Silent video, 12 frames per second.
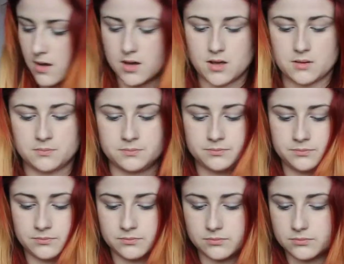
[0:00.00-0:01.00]

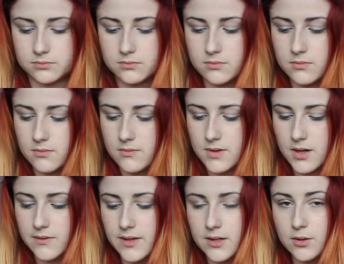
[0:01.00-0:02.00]

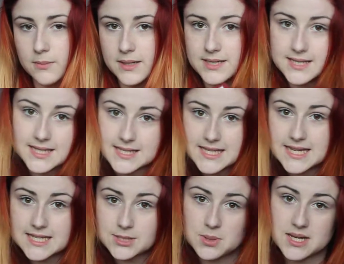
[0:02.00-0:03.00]
I've then got my
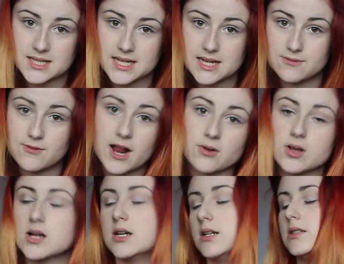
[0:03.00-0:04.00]
16 to 18 rail
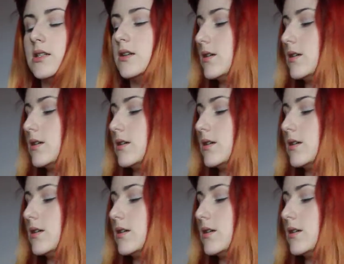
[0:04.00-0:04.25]
card